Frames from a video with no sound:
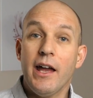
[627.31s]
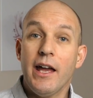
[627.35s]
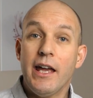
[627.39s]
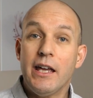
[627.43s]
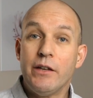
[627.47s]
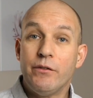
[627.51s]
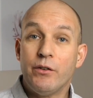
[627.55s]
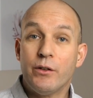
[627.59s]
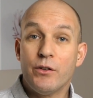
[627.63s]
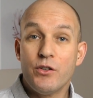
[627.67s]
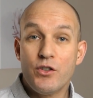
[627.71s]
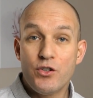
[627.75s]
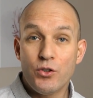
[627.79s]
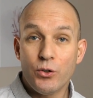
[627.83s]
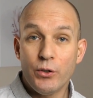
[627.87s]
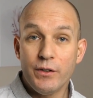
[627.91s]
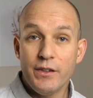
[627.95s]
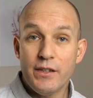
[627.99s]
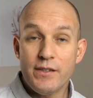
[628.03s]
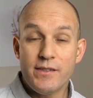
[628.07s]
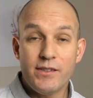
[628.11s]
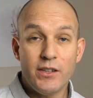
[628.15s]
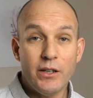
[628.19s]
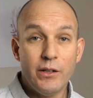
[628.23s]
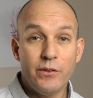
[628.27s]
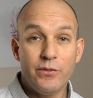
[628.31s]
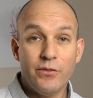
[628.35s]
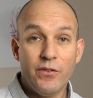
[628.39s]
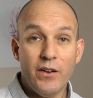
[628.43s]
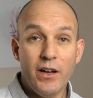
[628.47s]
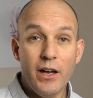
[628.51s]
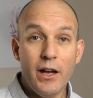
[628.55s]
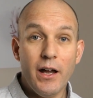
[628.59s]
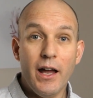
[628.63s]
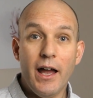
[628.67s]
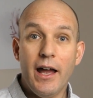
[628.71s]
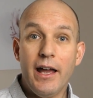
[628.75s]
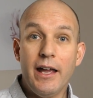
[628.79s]
If you enjoyed this so
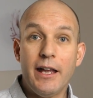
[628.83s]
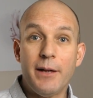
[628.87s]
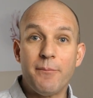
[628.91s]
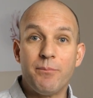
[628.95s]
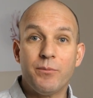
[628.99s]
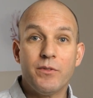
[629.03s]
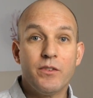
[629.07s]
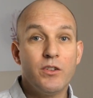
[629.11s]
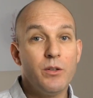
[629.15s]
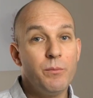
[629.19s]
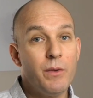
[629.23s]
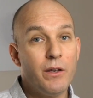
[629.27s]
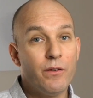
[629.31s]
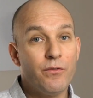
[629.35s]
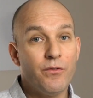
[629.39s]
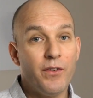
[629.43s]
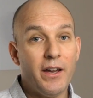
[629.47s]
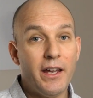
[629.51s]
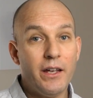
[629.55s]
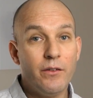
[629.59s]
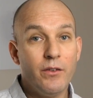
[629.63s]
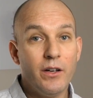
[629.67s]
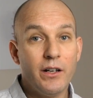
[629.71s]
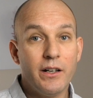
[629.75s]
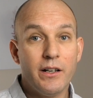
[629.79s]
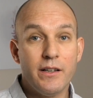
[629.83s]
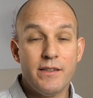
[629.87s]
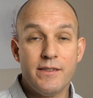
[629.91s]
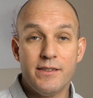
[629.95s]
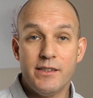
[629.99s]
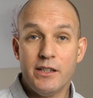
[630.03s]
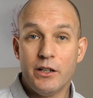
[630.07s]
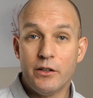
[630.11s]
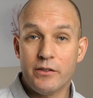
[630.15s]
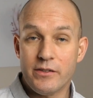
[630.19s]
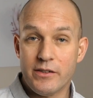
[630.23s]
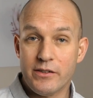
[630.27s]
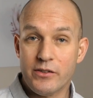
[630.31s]
far, hey, do me a favour,
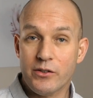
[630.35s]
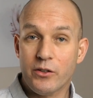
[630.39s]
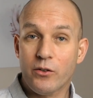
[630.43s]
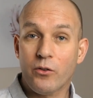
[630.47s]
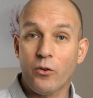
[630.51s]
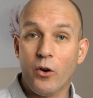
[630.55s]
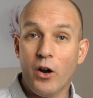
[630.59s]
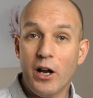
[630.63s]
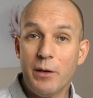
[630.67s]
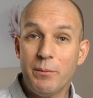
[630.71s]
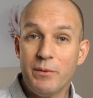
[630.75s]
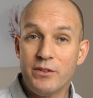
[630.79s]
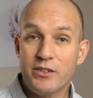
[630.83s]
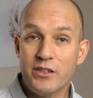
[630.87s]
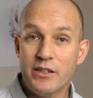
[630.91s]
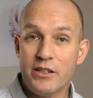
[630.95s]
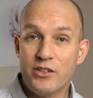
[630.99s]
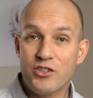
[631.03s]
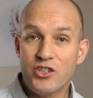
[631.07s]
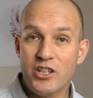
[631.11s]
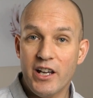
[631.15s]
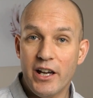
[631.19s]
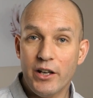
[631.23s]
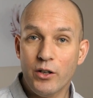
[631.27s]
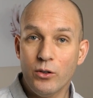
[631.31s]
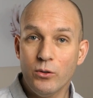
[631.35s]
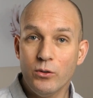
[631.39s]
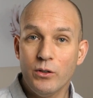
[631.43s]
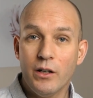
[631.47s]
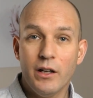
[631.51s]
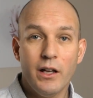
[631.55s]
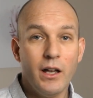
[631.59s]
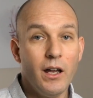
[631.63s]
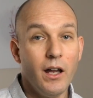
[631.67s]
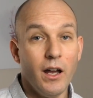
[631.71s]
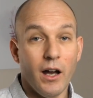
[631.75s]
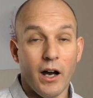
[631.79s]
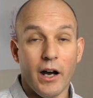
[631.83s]
consider subscribing to the channel.
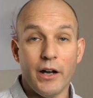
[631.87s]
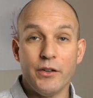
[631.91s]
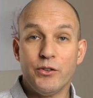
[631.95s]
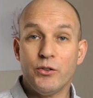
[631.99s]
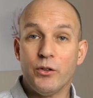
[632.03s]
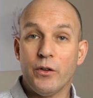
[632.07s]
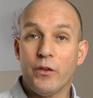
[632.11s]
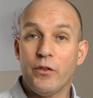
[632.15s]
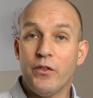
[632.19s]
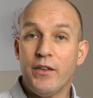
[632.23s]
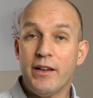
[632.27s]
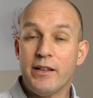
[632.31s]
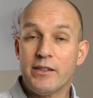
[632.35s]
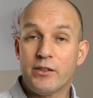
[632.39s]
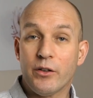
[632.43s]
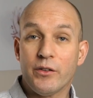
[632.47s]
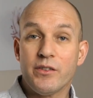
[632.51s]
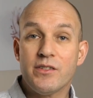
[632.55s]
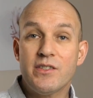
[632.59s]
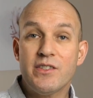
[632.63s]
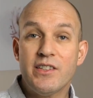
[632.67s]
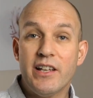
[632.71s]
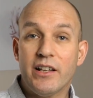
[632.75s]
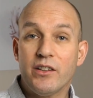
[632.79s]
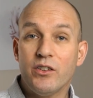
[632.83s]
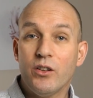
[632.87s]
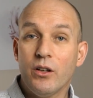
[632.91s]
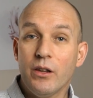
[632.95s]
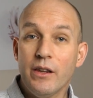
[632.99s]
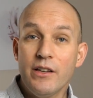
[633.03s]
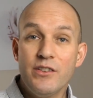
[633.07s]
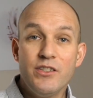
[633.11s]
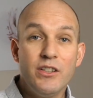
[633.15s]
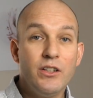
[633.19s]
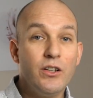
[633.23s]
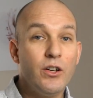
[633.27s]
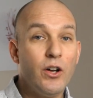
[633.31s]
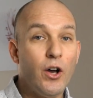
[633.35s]
I do things on
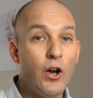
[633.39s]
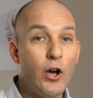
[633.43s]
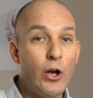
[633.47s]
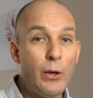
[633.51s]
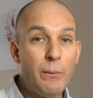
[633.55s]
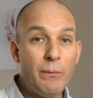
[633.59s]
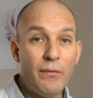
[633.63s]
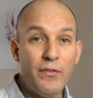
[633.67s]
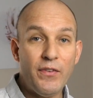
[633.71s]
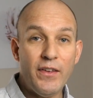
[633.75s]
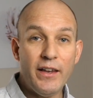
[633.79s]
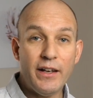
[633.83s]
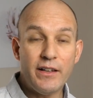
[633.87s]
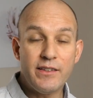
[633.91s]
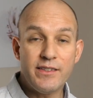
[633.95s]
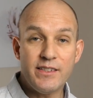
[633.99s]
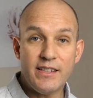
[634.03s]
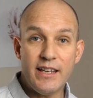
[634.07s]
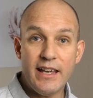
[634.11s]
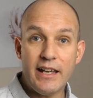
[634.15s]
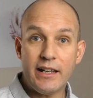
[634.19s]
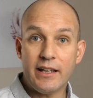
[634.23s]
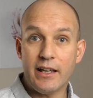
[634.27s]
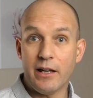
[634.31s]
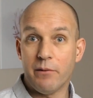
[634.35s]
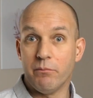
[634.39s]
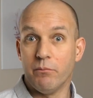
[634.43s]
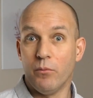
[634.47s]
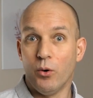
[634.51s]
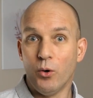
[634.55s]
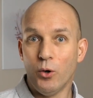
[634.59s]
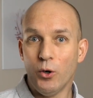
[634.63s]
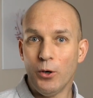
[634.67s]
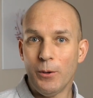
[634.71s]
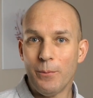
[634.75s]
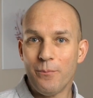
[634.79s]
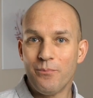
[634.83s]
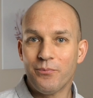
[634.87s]
technology, home theatre tech, and
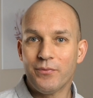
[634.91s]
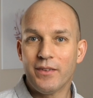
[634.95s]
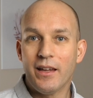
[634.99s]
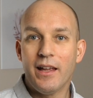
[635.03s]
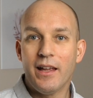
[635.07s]
more.